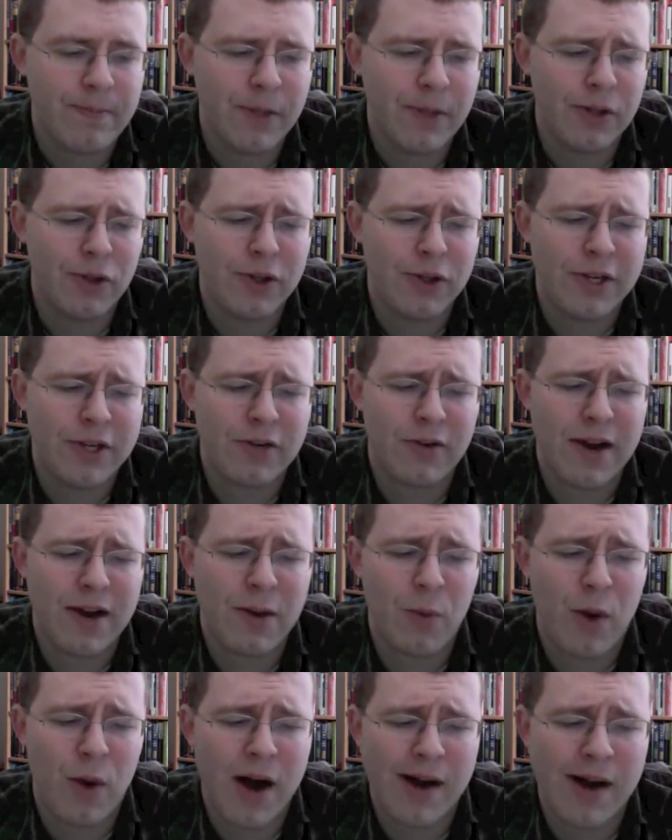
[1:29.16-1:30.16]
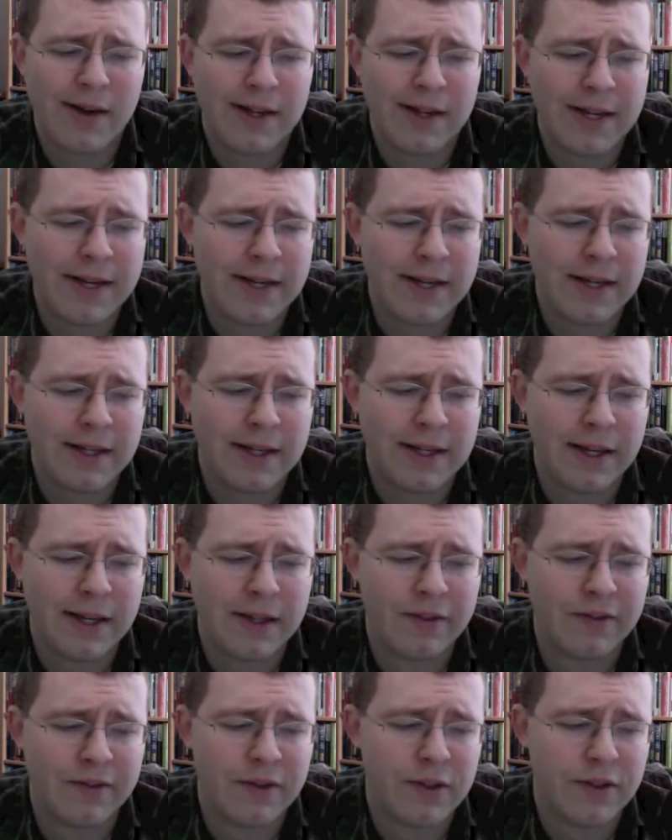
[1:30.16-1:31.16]
Looking around wildly, at the
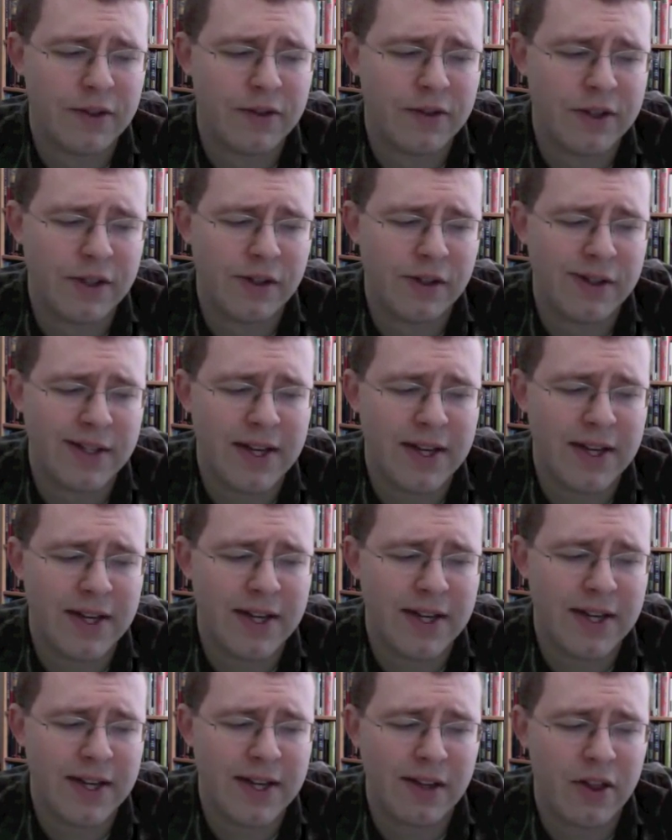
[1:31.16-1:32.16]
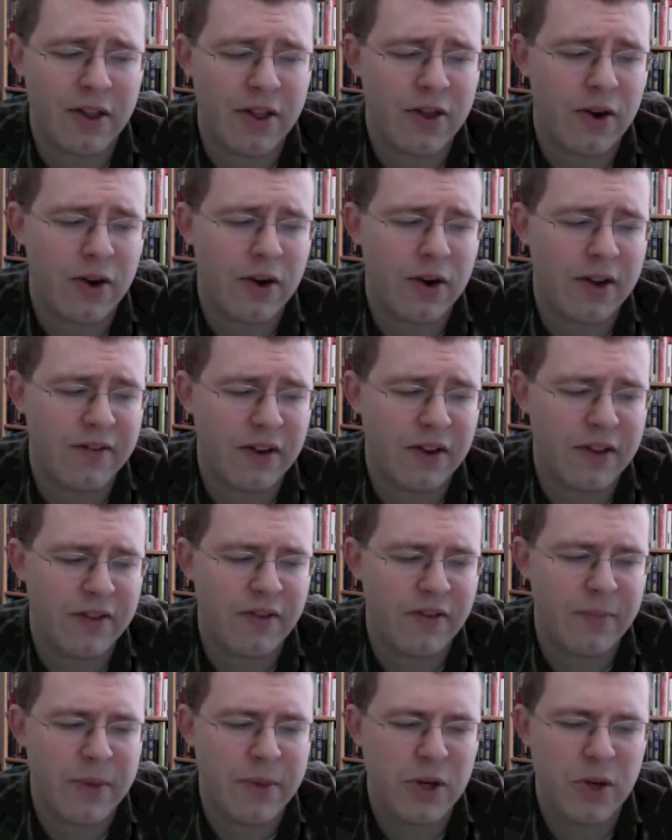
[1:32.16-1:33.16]
first figure, the second, and the third, I felt a
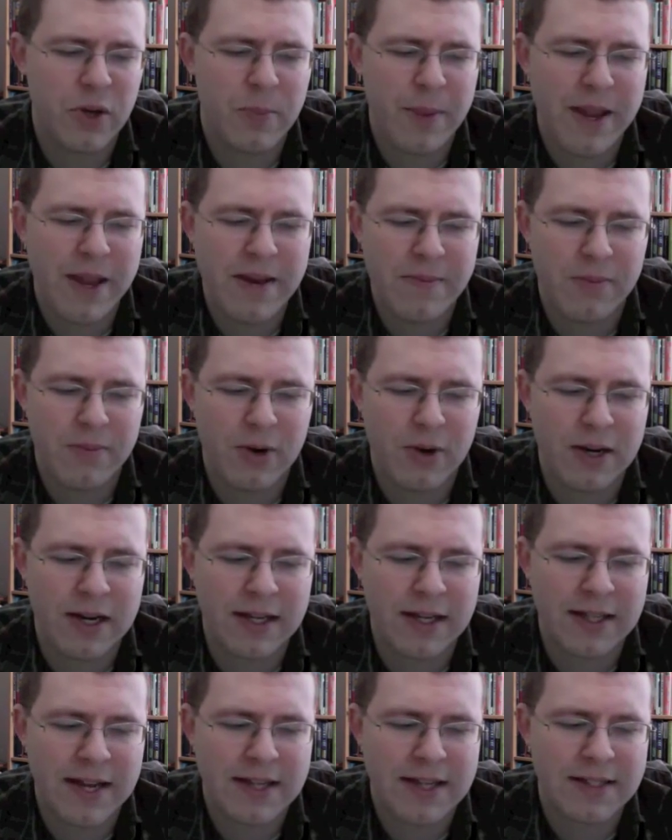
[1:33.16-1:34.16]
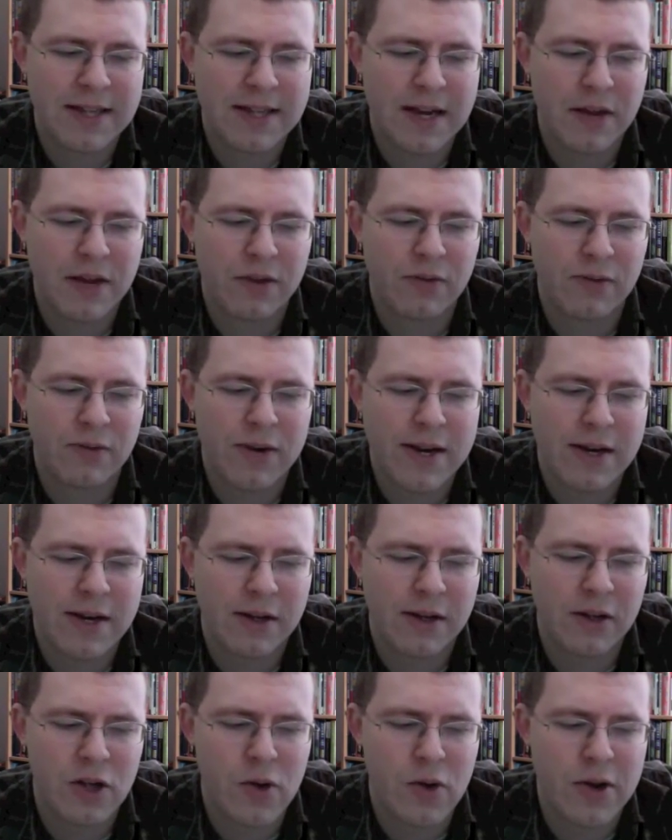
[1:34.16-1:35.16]
familiar pinprick and glanced down at the ring
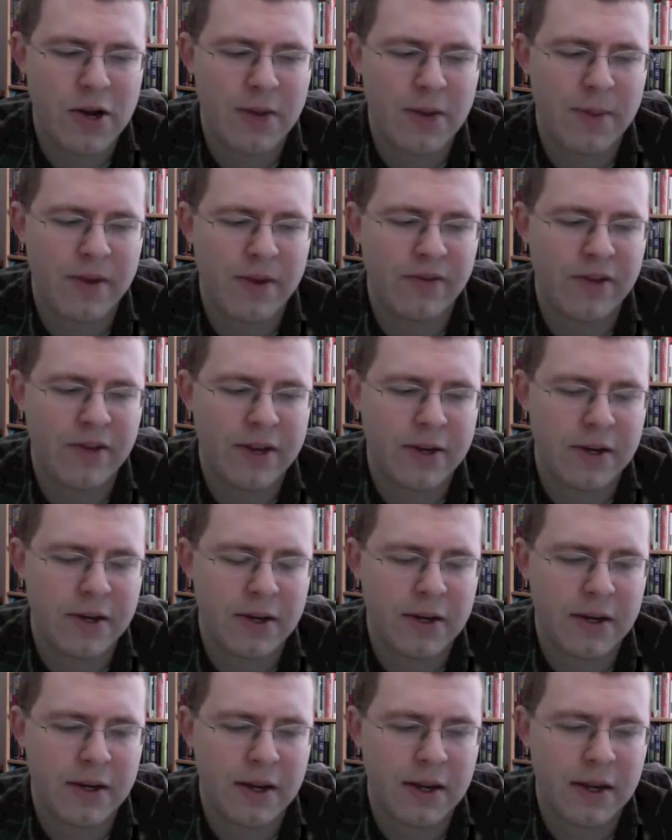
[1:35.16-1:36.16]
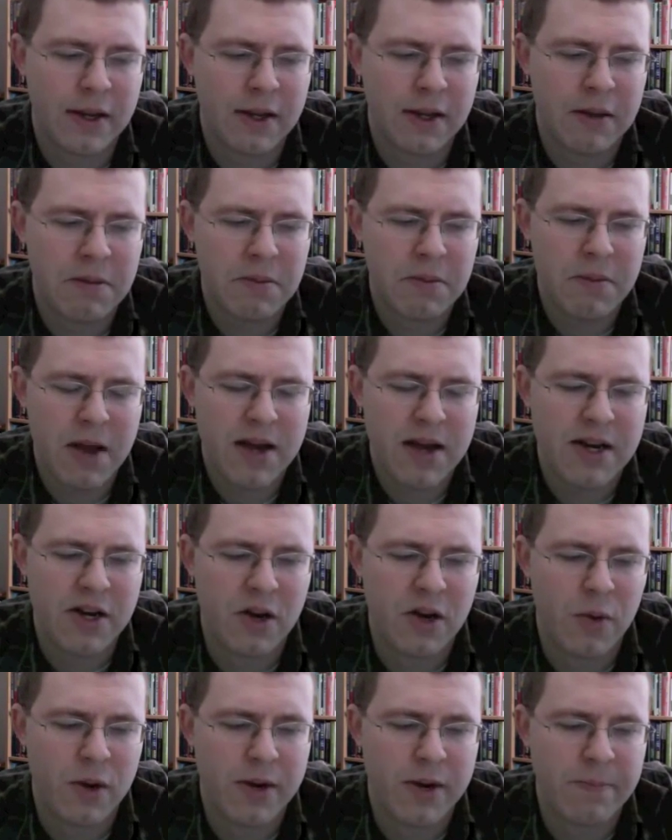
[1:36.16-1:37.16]
glowing on my finger. I didn't
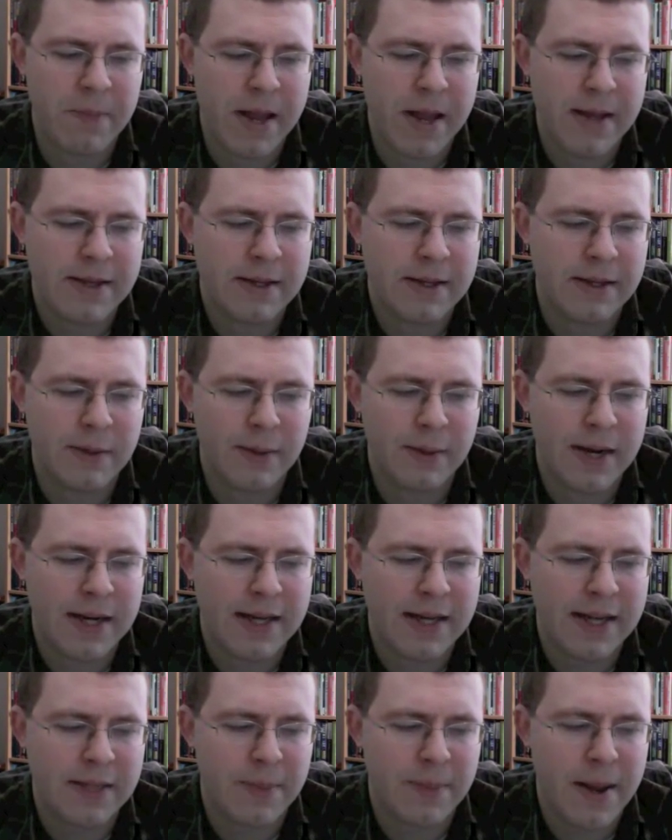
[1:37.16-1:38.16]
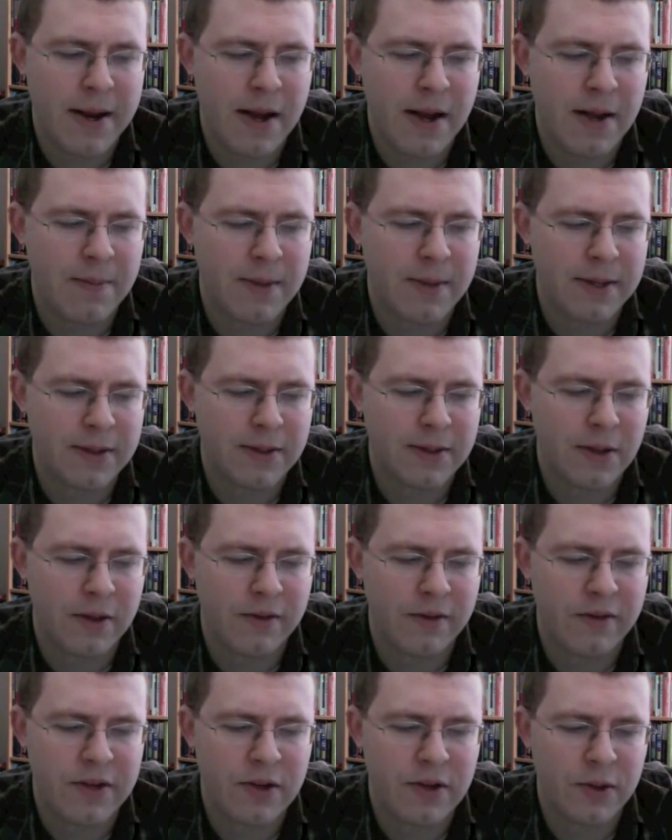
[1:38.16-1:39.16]
know what it meant, and when I glanced back up, I saw the
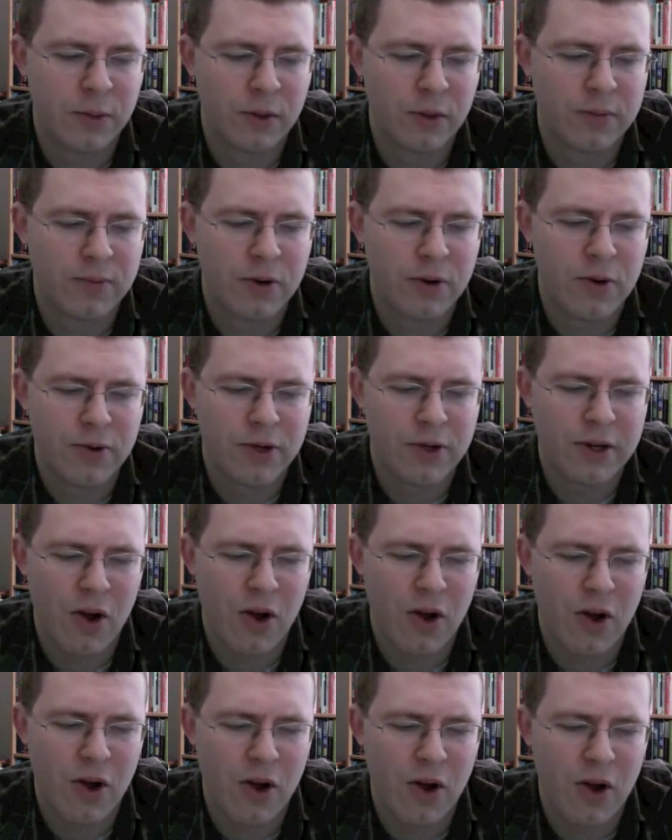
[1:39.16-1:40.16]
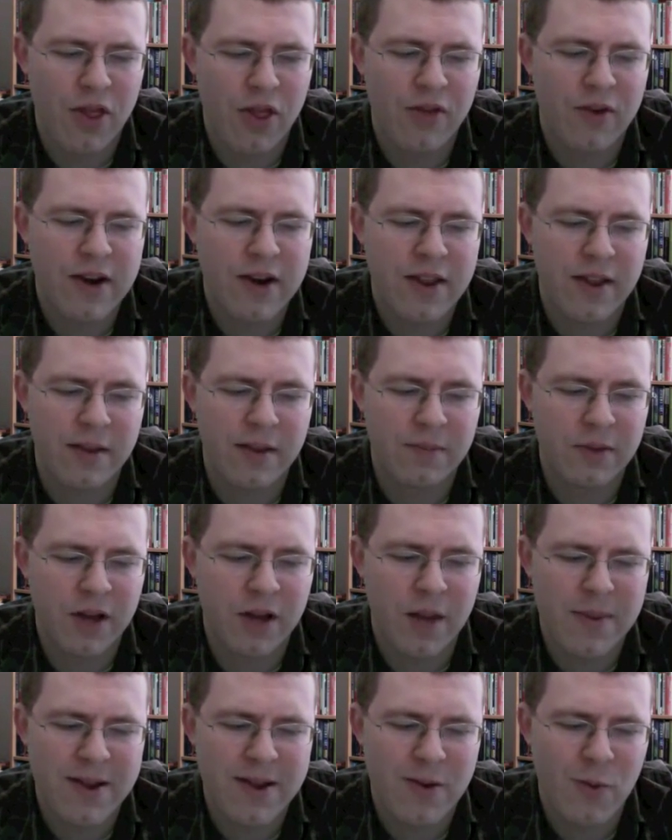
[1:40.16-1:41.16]
figures were approaching, all three of them,
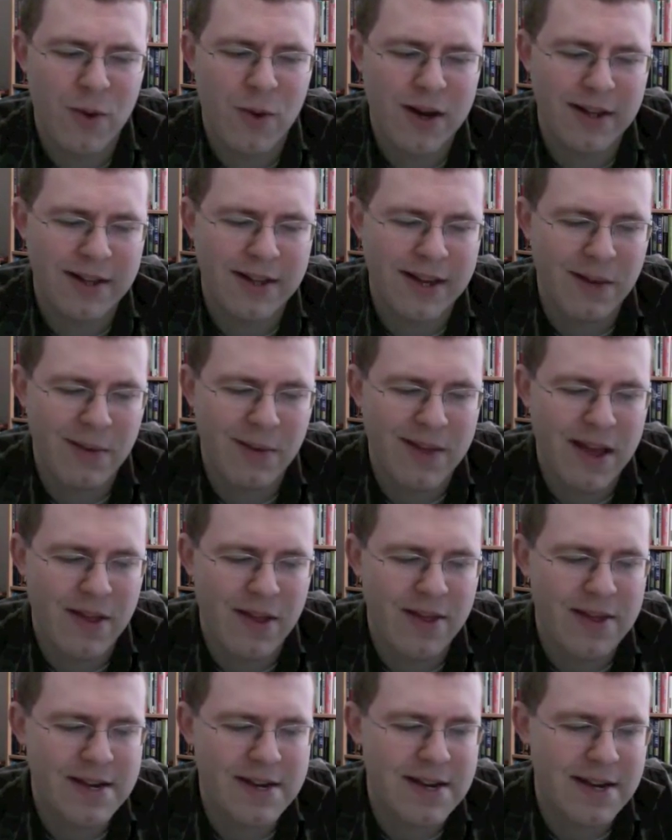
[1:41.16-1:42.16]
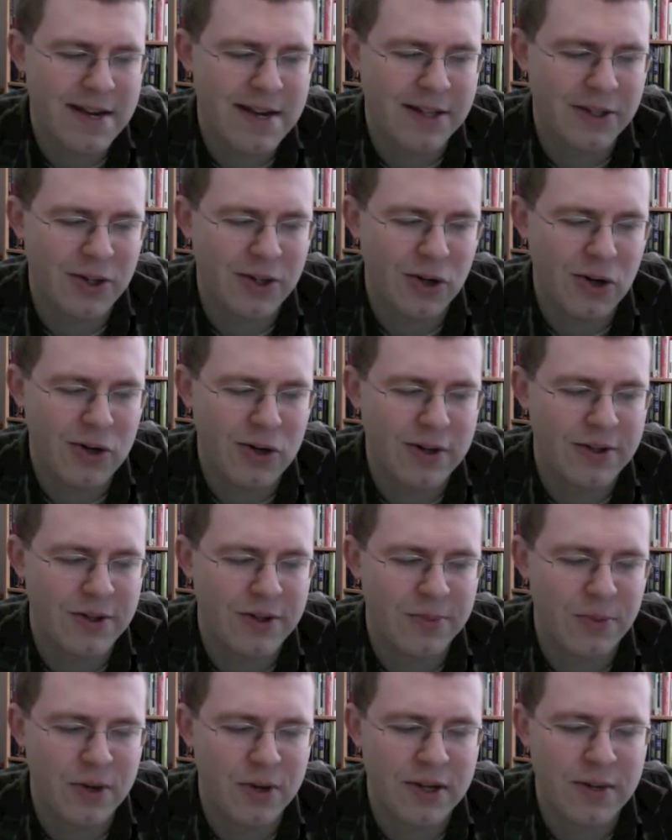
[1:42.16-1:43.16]
coming quickly, and without thinking, I turned and
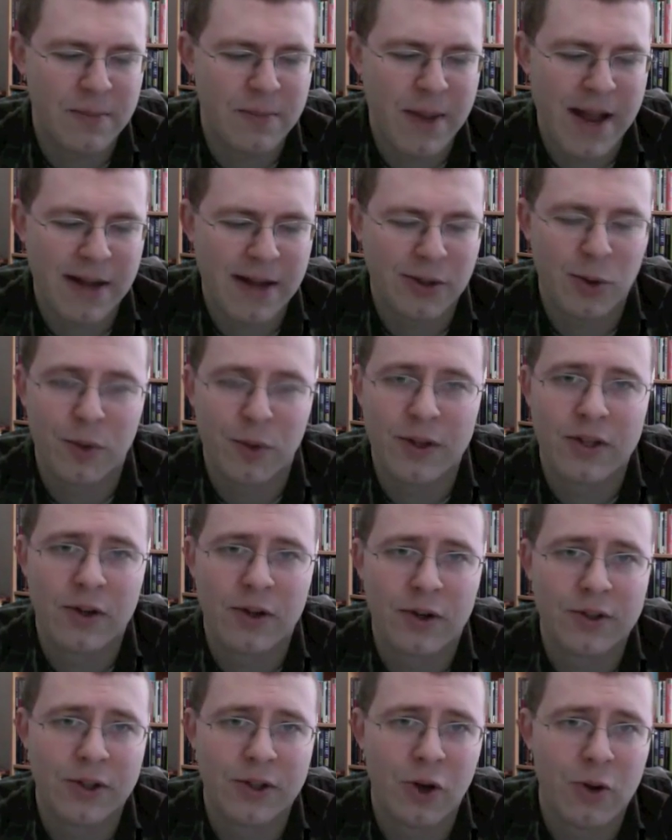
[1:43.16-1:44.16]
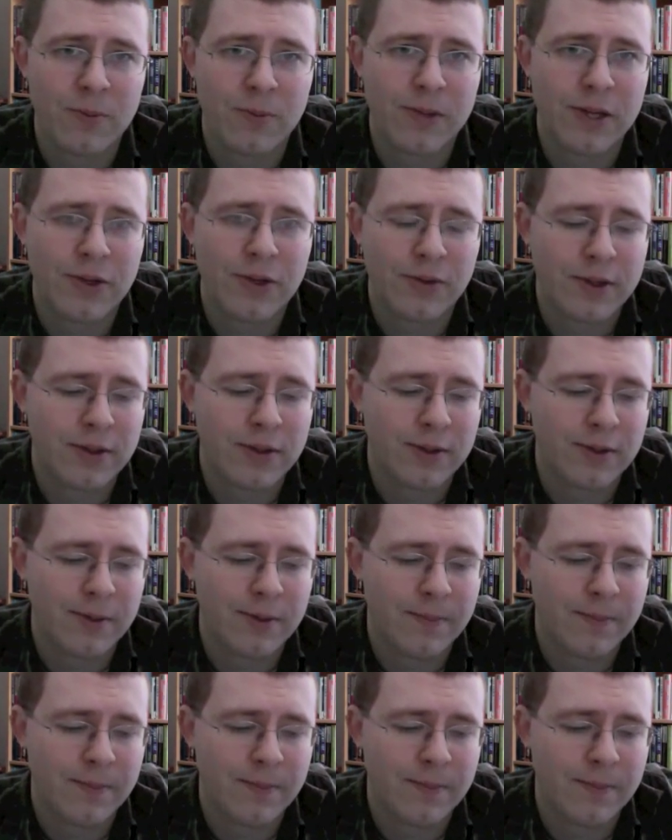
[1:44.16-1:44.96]
sprinted back toward the nursing home's entrance.